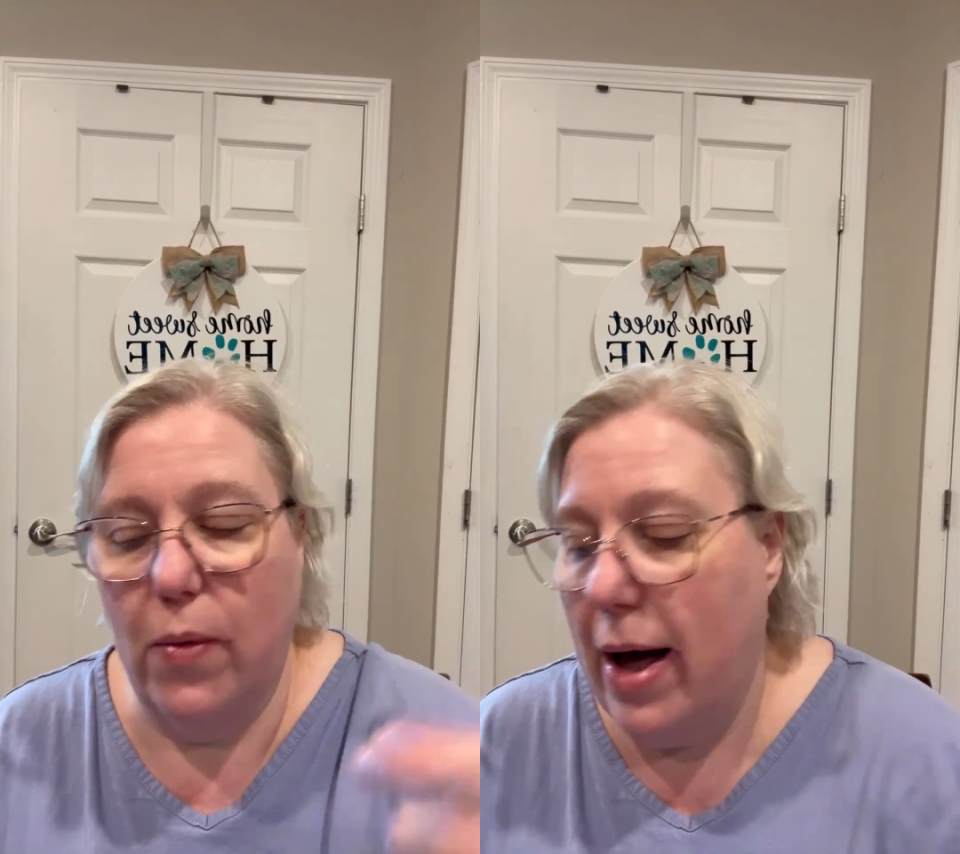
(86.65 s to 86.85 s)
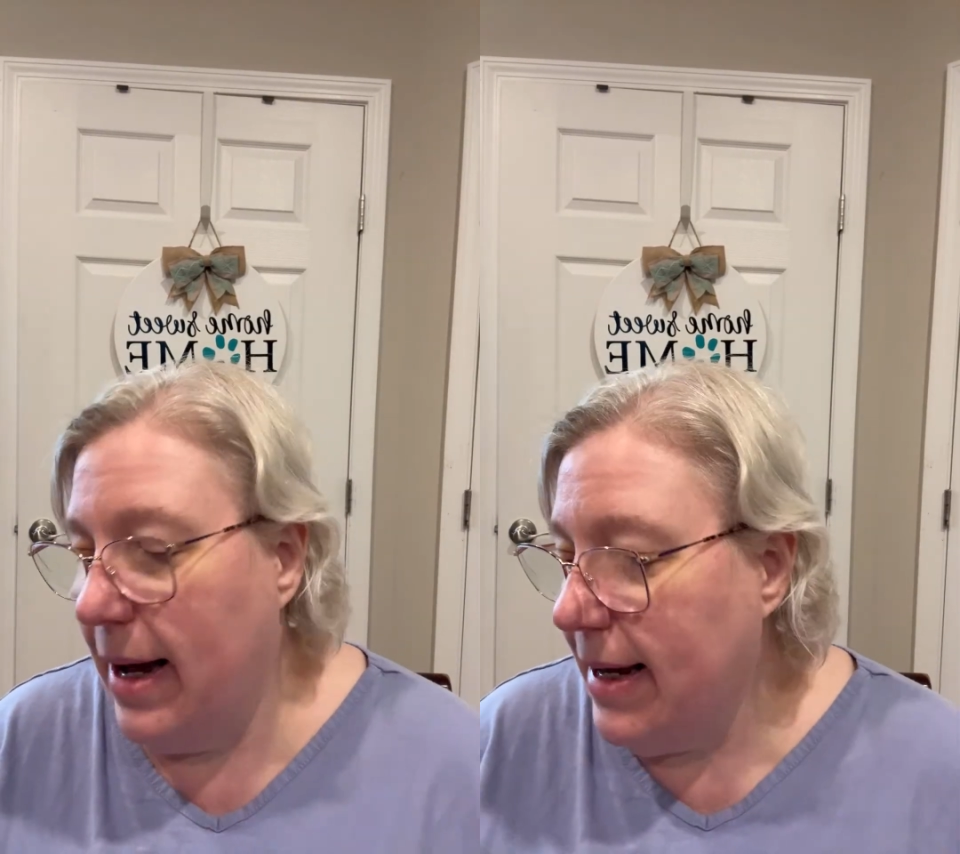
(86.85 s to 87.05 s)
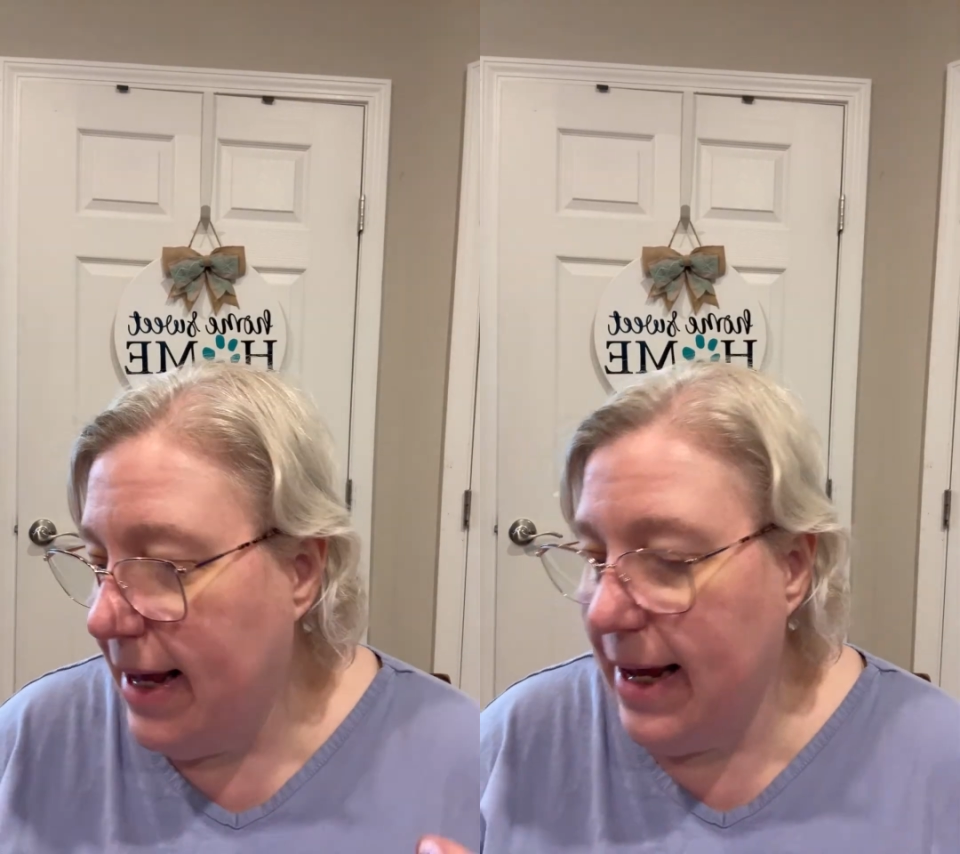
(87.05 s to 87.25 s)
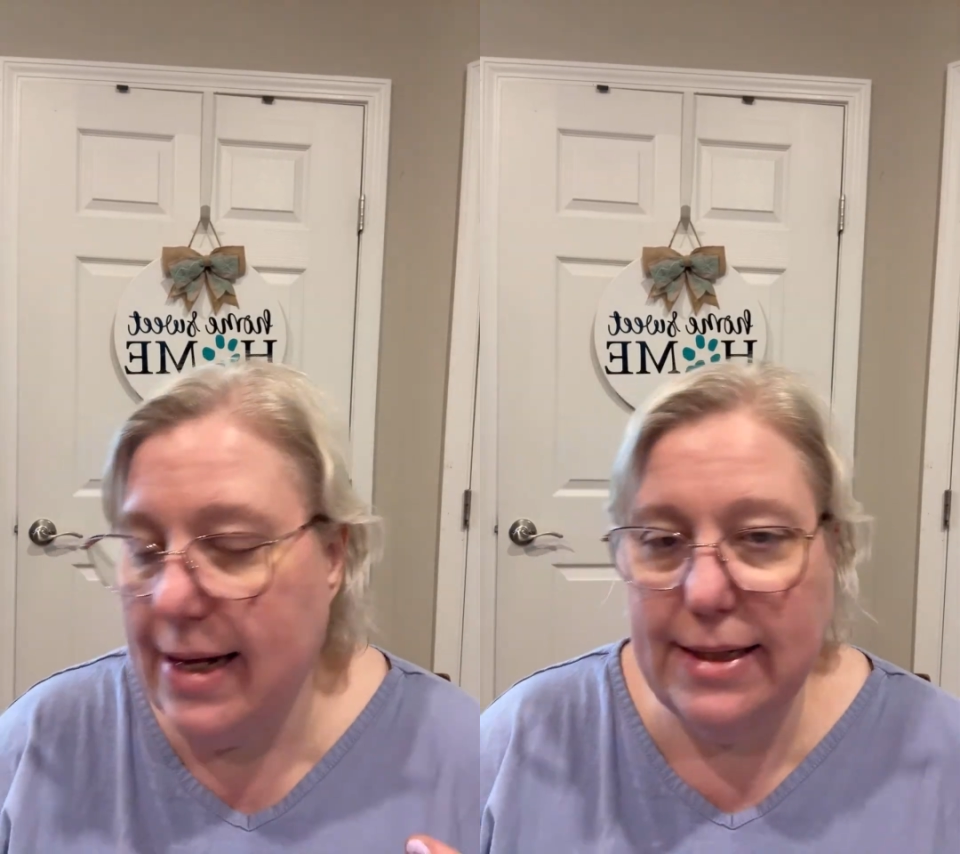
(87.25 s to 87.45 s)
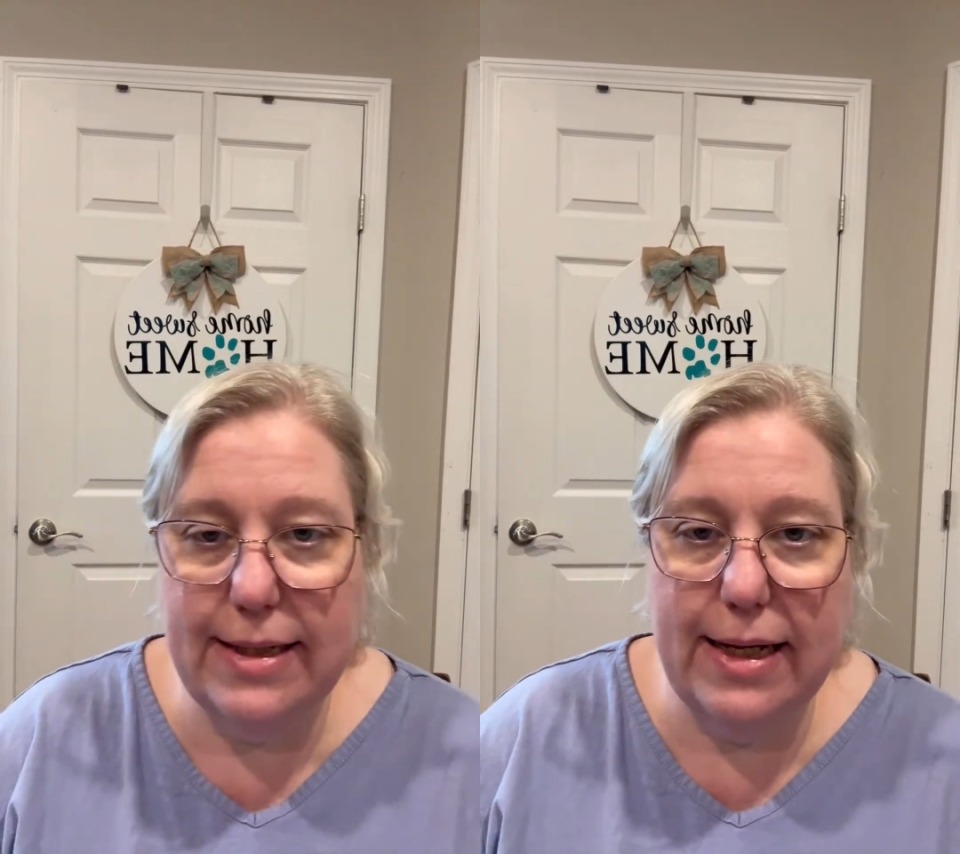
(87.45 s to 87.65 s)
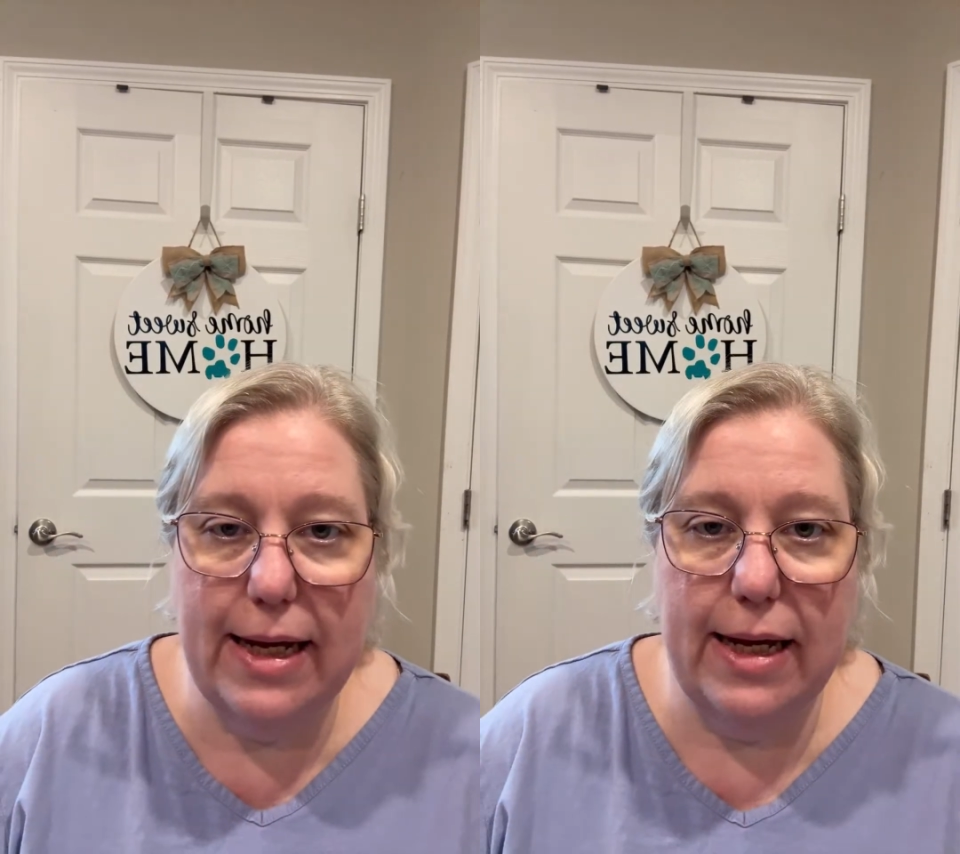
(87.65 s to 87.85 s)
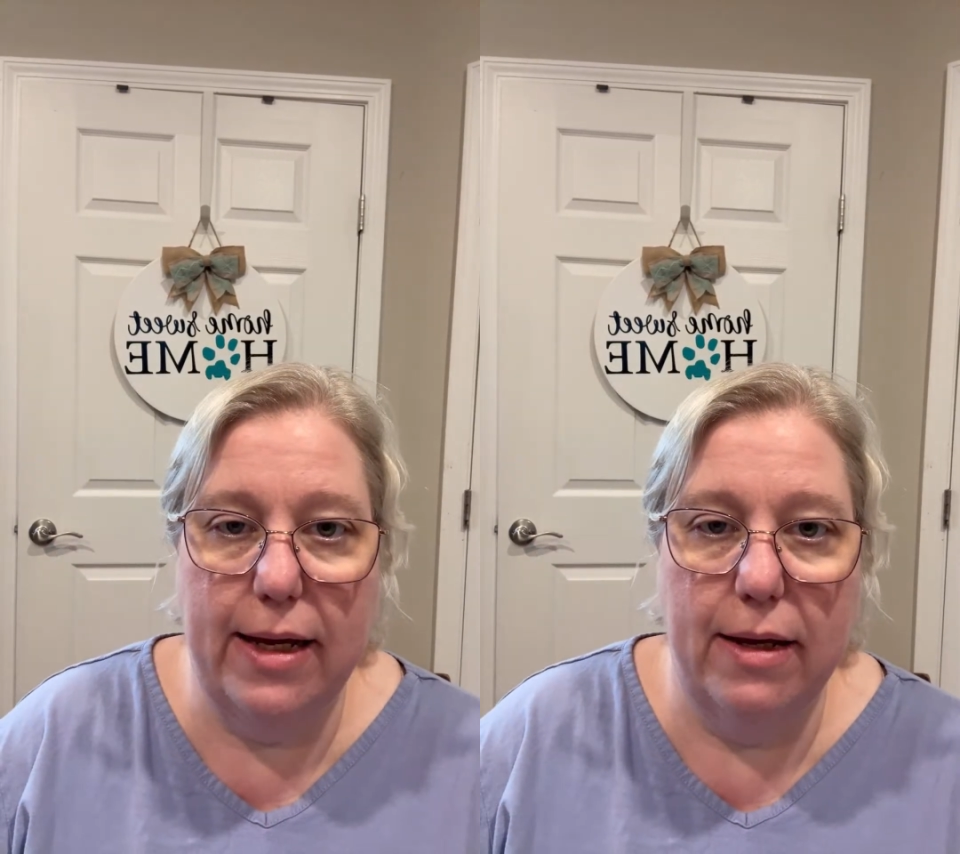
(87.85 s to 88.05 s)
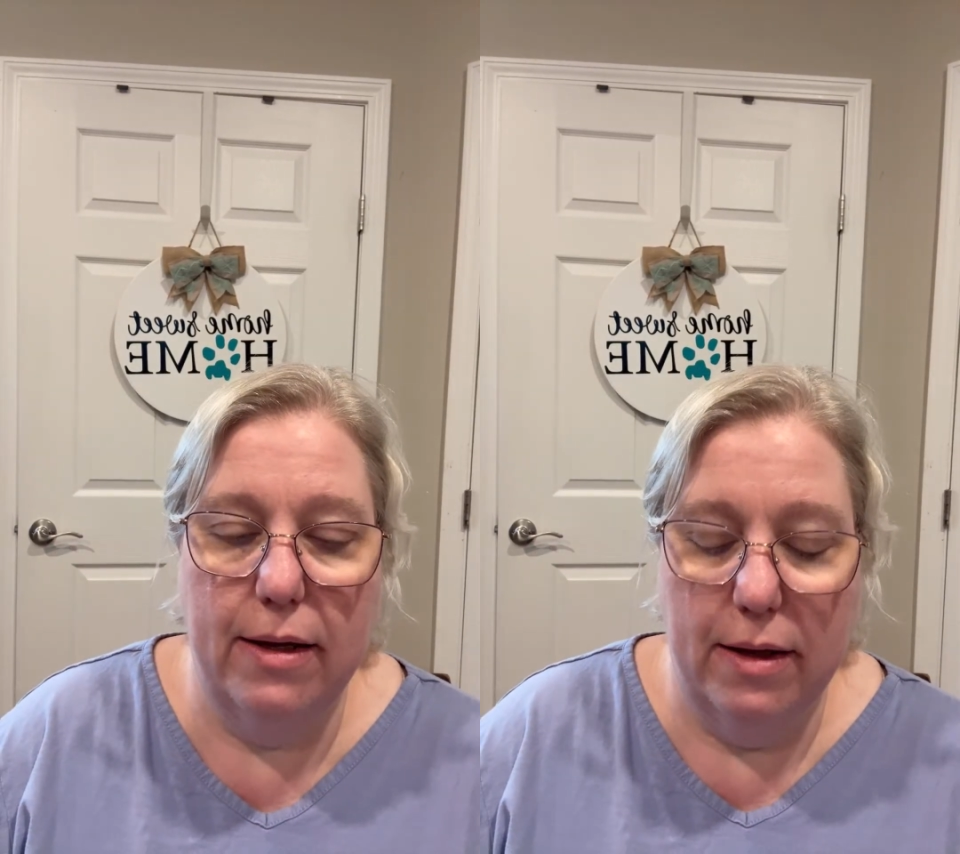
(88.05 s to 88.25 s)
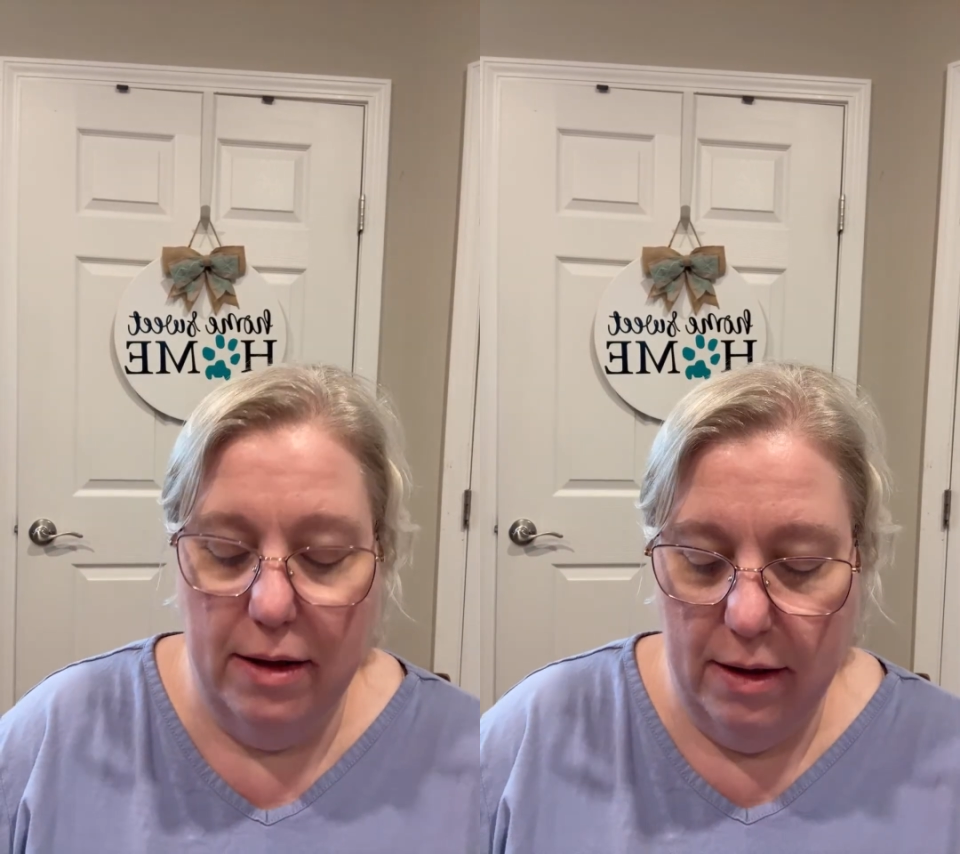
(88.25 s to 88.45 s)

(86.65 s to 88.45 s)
So I can't see